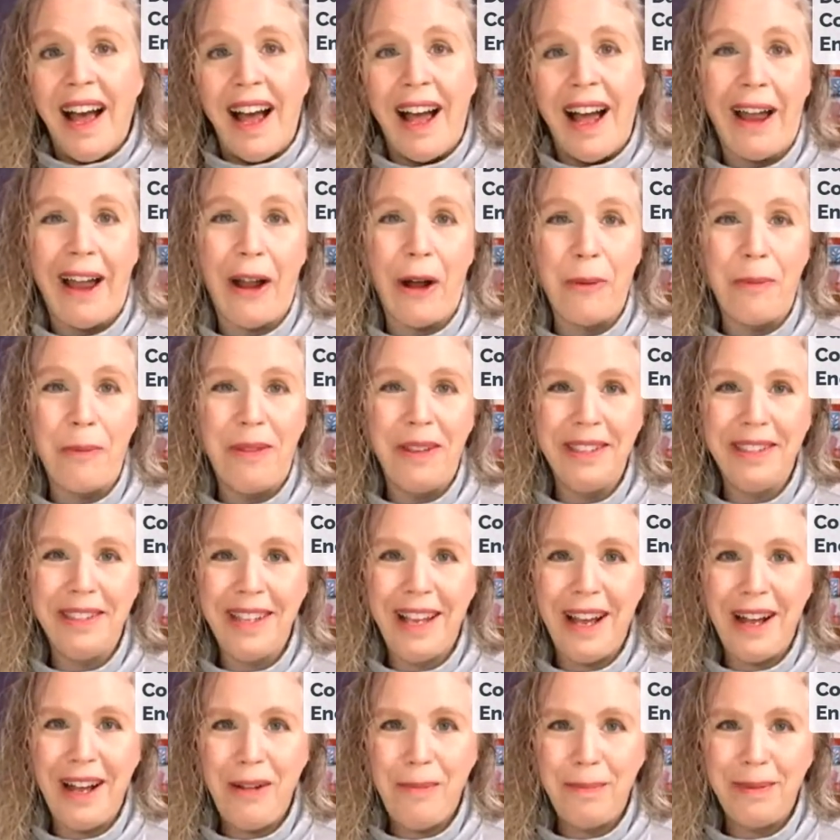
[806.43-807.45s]
I hope this
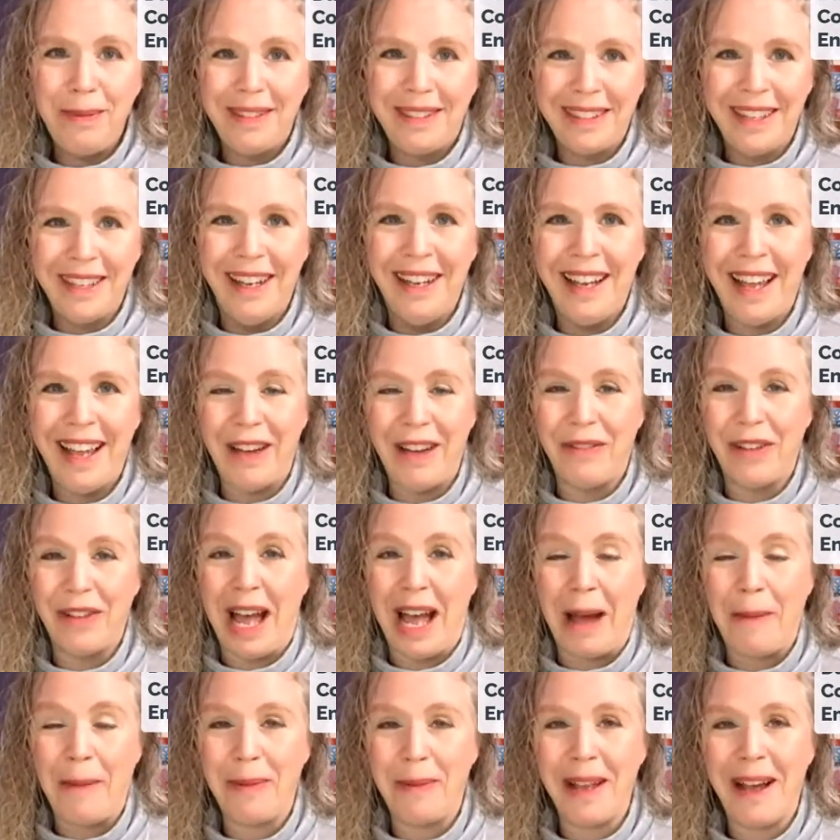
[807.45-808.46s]
helps. Have a
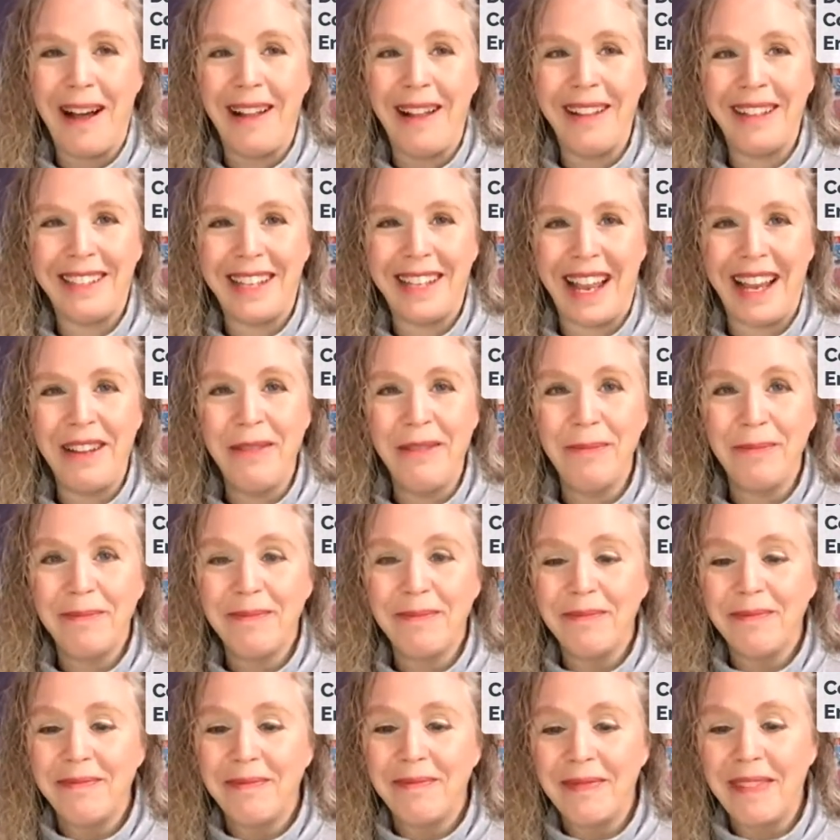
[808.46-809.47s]
happy holiday
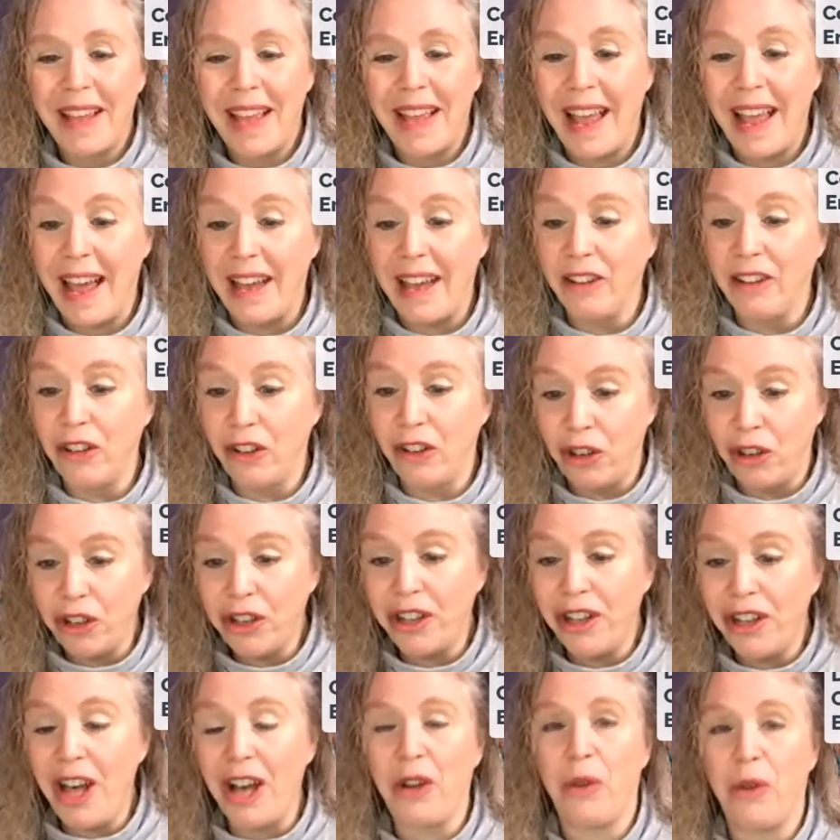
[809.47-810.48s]
and
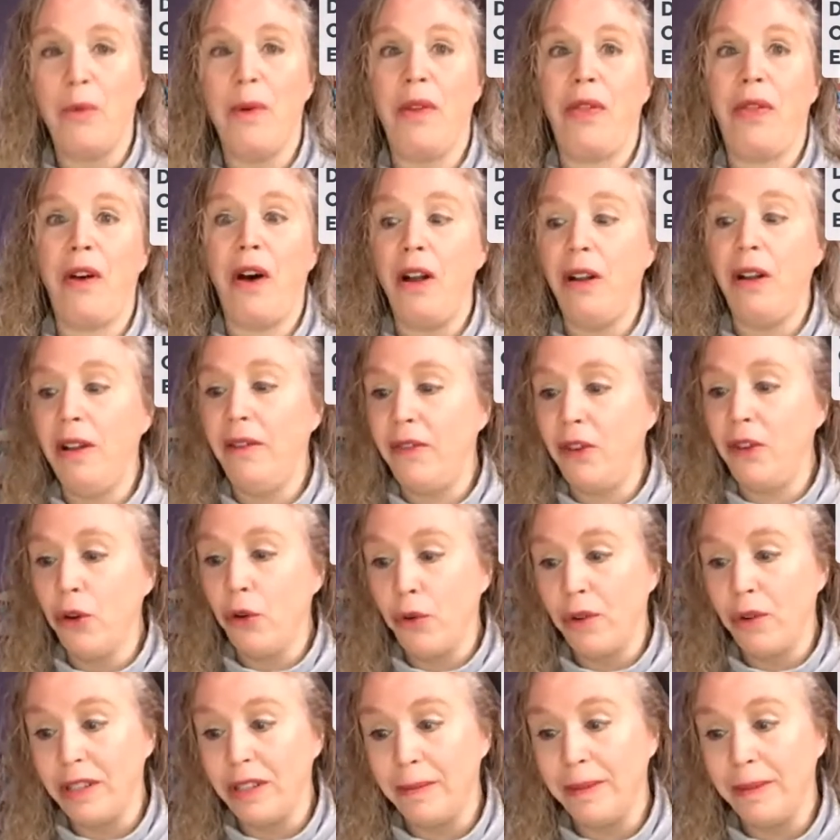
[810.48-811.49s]
good luck with all of your
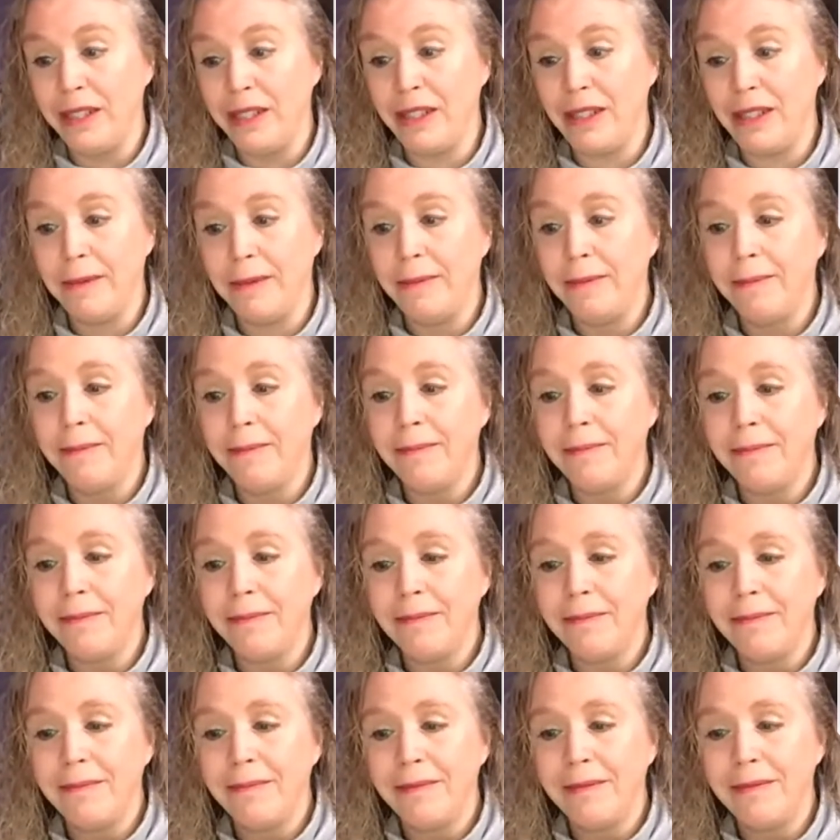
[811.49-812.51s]
Christmas
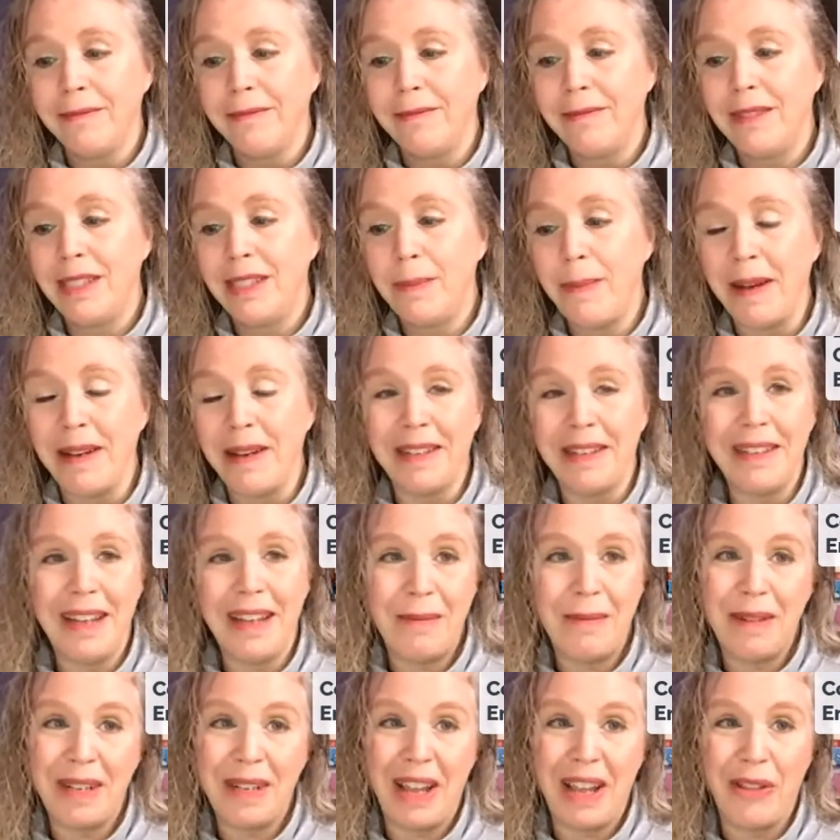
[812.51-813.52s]
spending
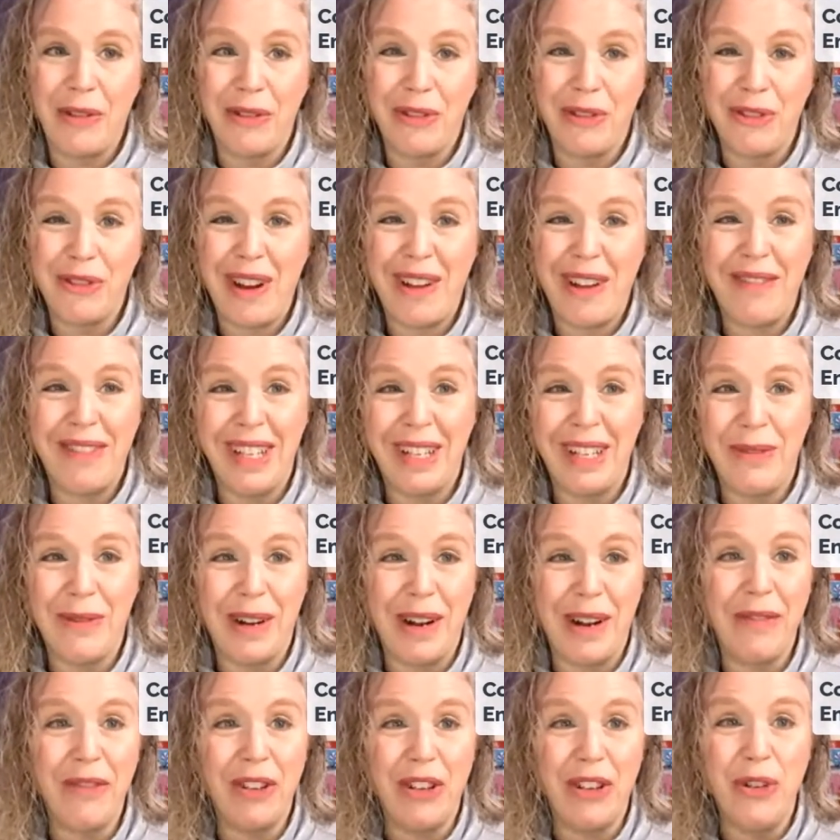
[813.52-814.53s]
time together and traveling,
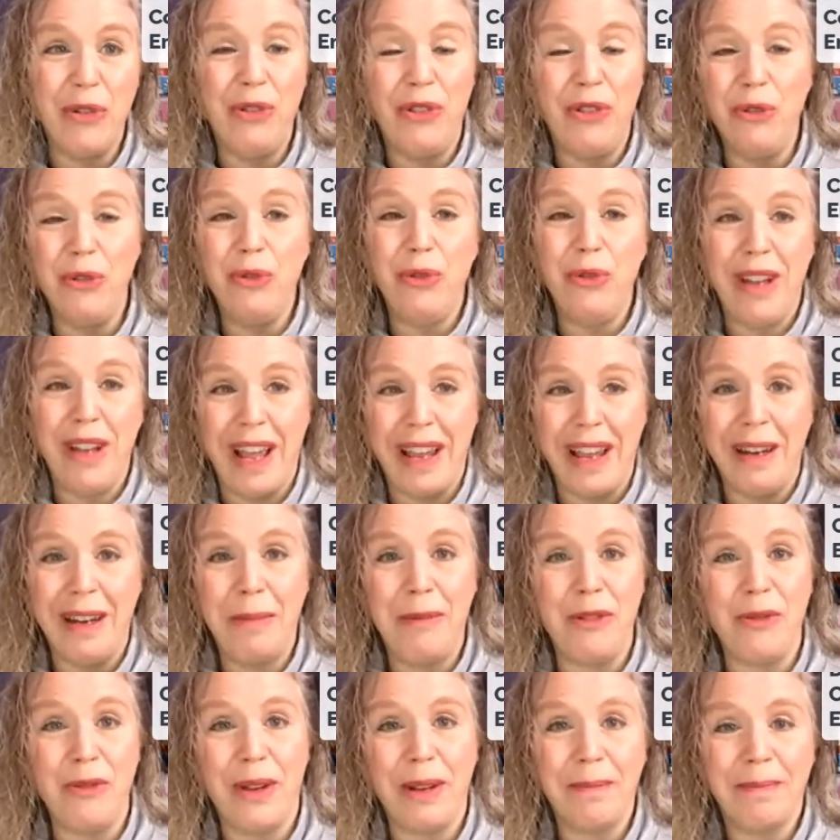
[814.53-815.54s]
whatever you do end
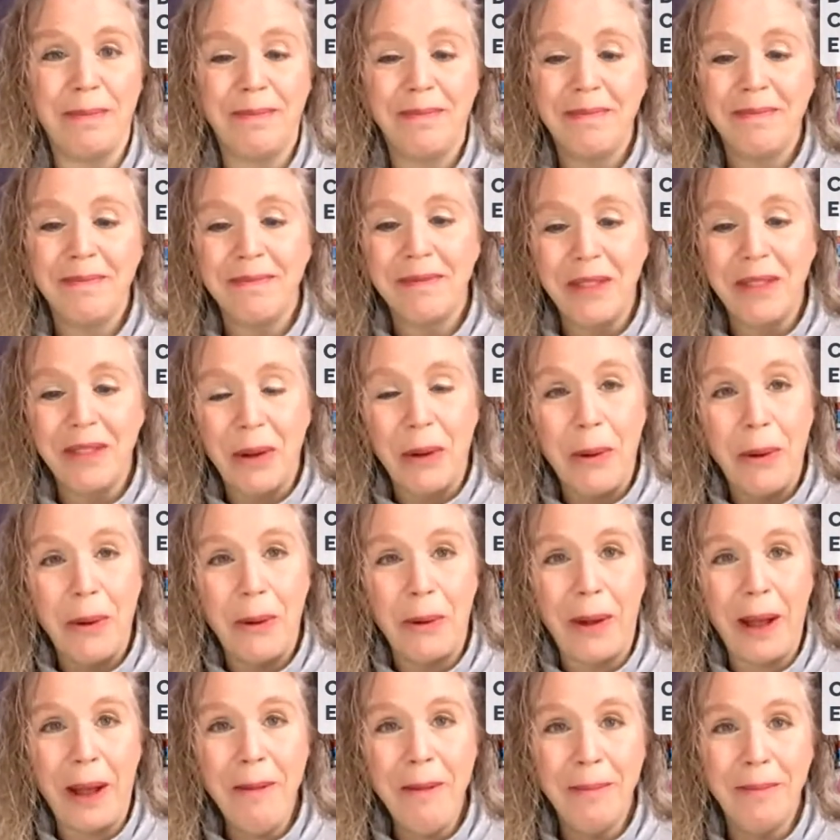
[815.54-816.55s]
up doing.
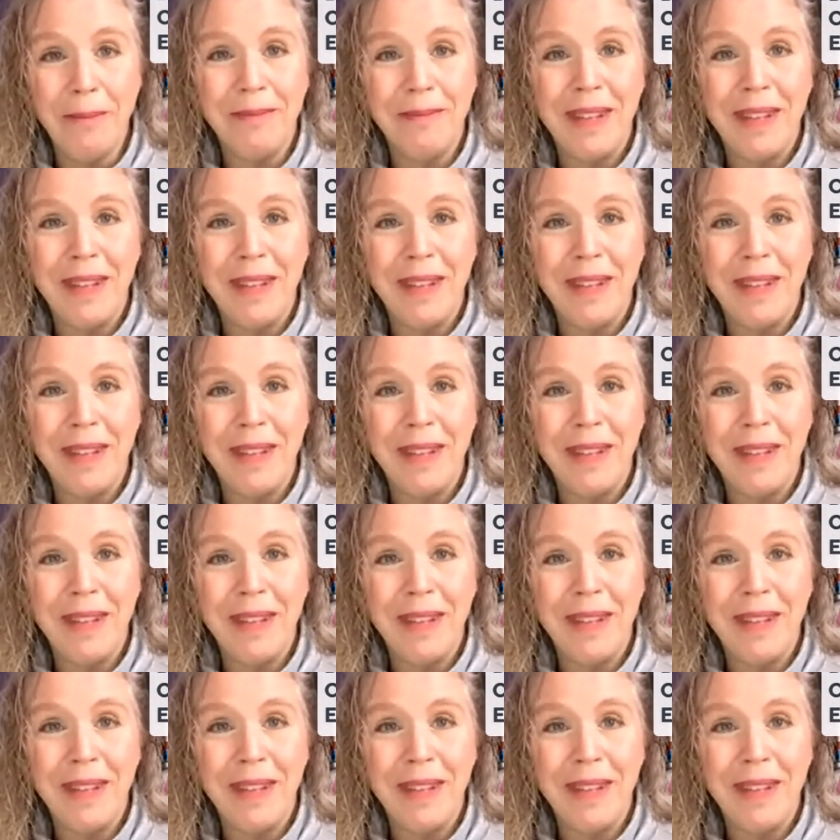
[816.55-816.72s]
Okay?